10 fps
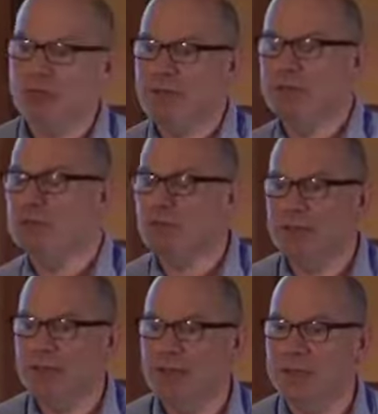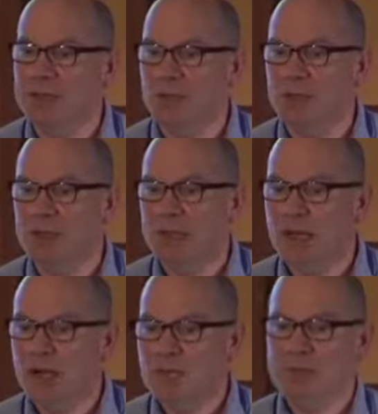travels like that anymore?
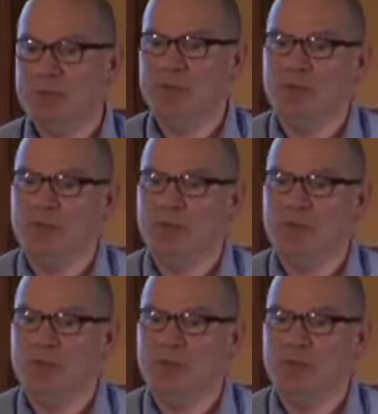I've been